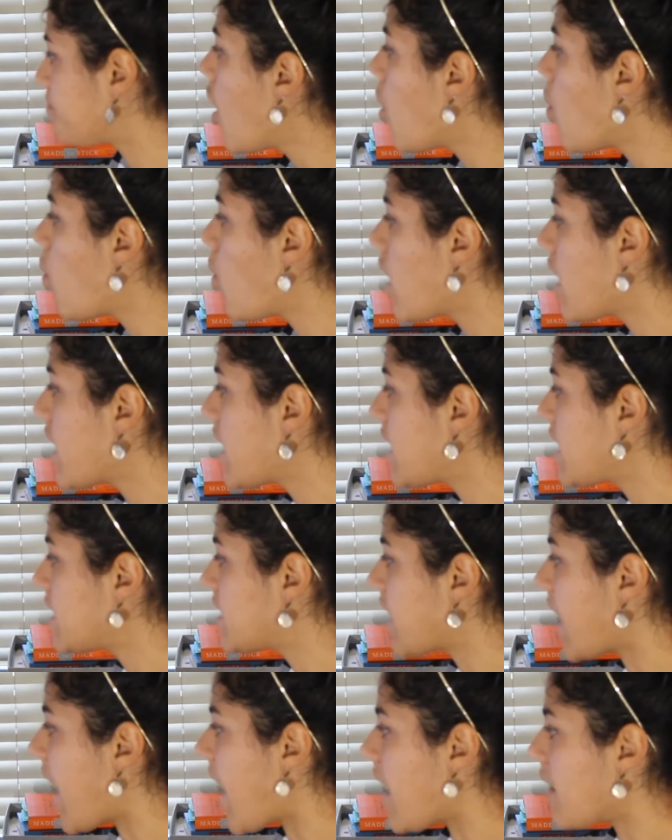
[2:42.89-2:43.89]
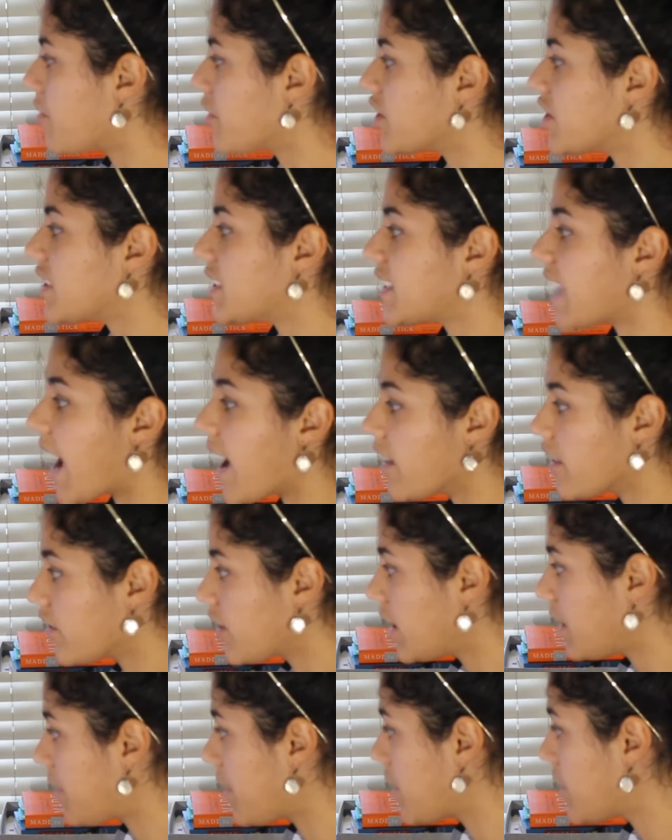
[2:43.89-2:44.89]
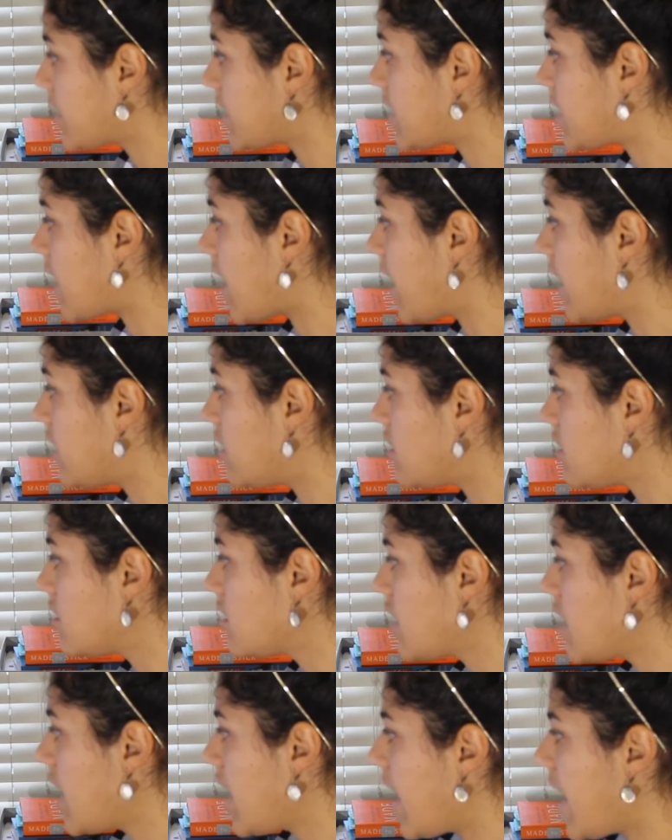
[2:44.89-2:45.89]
What is the average salary for this title?